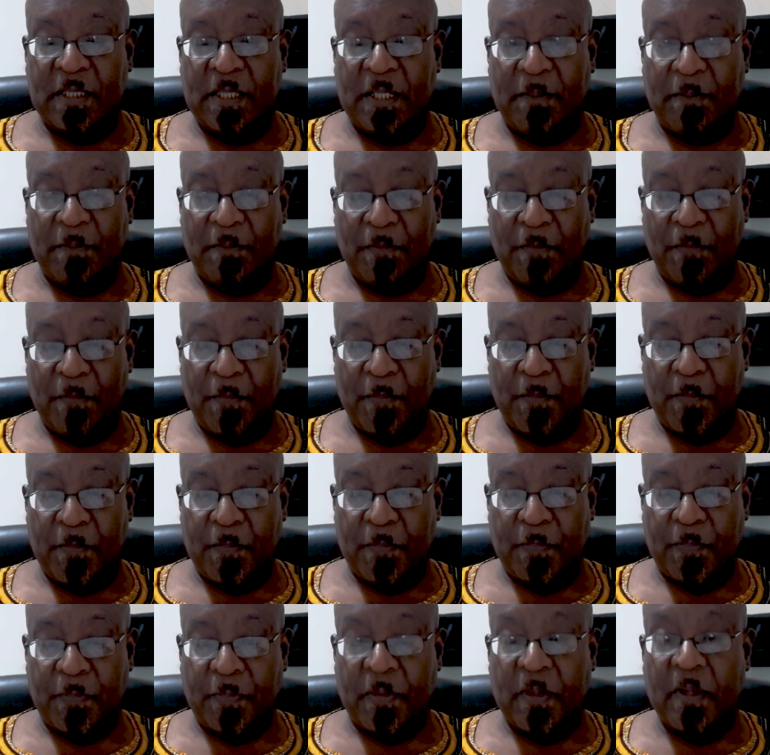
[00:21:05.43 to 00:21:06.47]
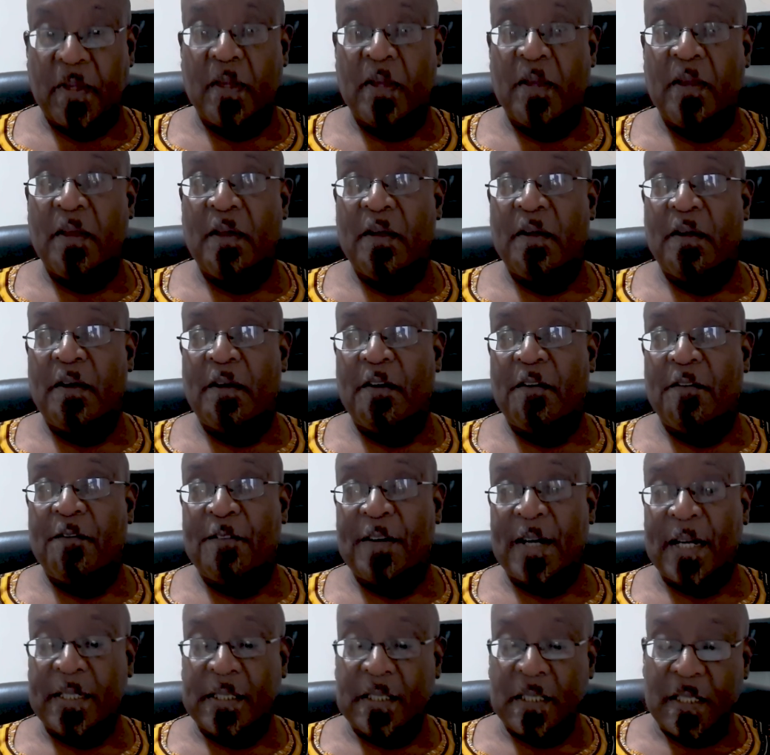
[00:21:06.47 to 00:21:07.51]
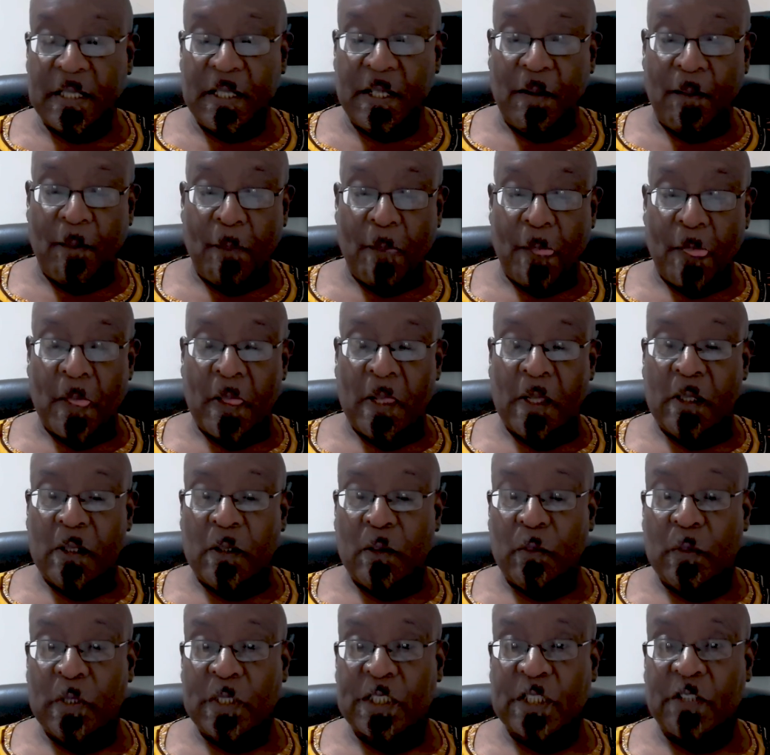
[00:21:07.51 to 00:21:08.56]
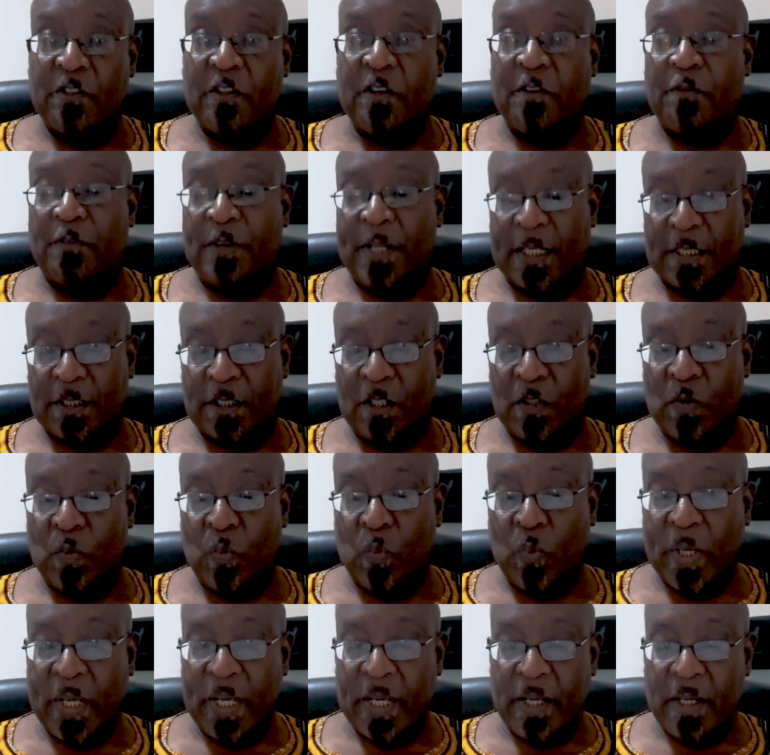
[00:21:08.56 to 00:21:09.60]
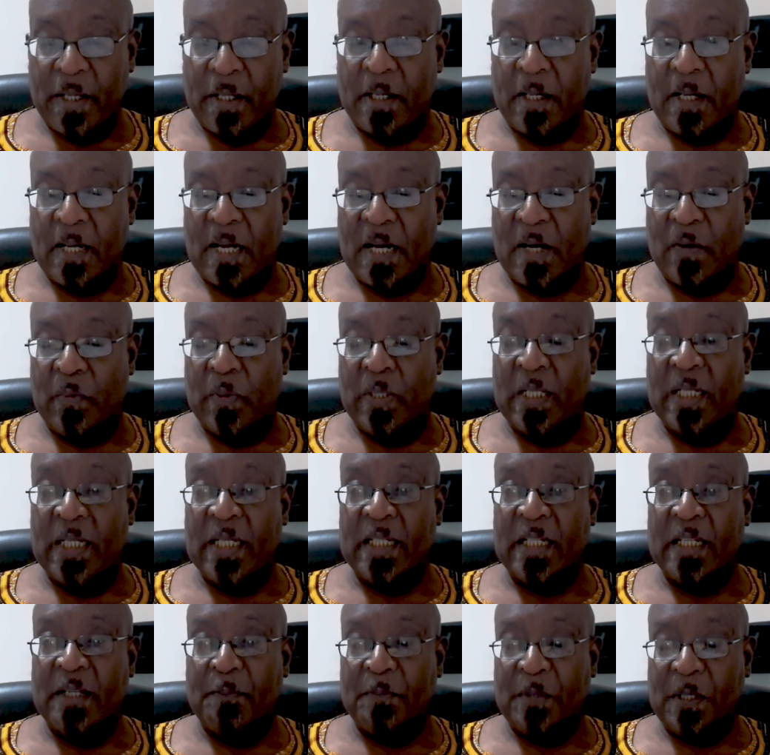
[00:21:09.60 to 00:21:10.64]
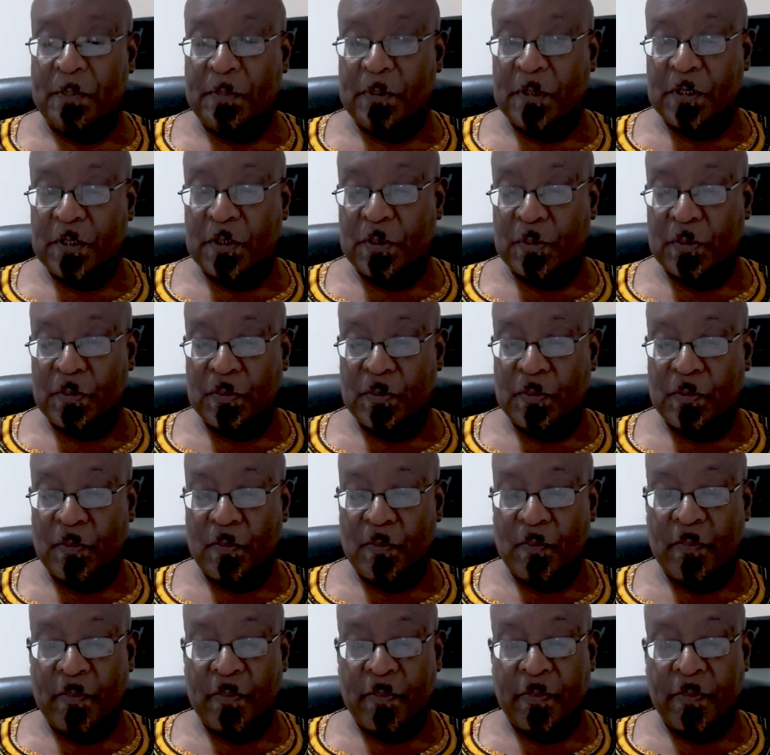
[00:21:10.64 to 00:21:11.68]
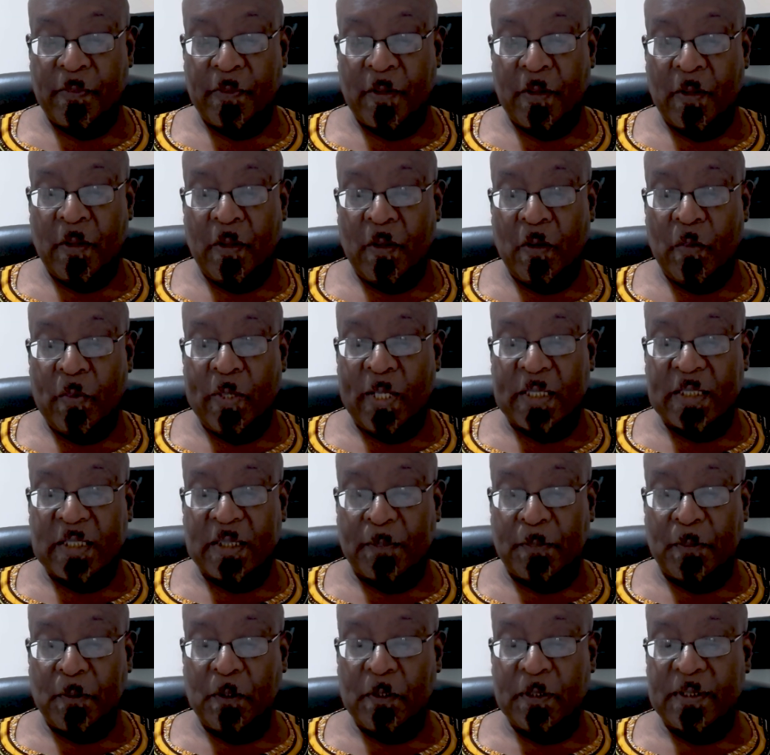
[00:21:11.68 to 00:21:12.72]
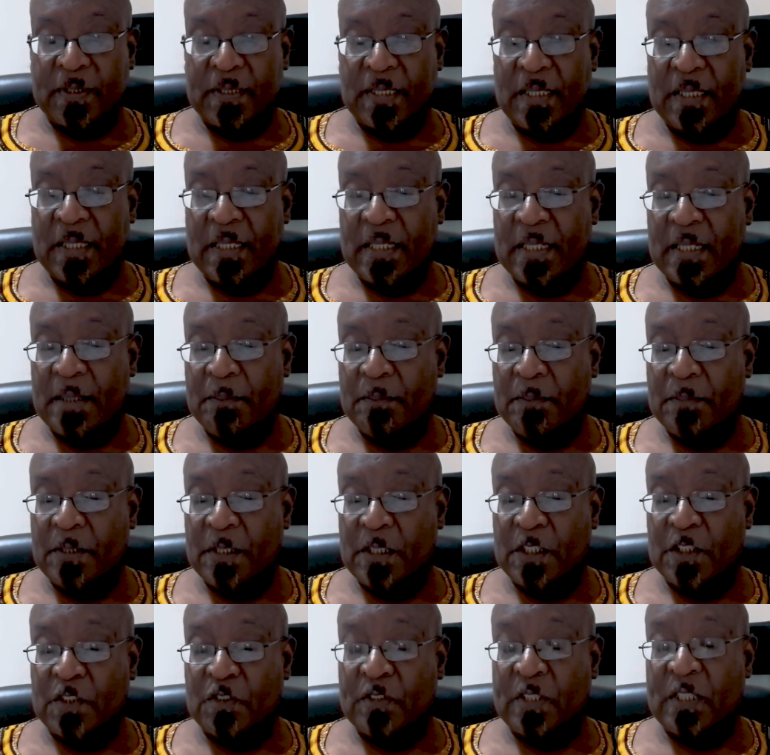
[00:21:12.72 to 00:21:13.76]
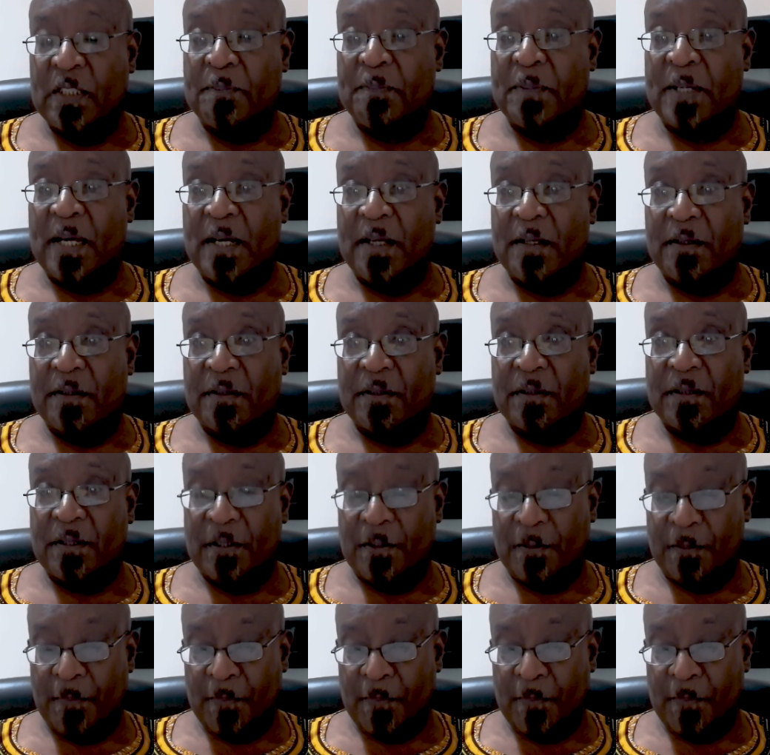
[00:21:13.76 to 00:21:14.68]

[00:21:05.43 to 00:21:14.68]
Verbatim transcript: in Him." Finally, we should reflect on where are we leading people to. We are supposed to lead them to the straight path,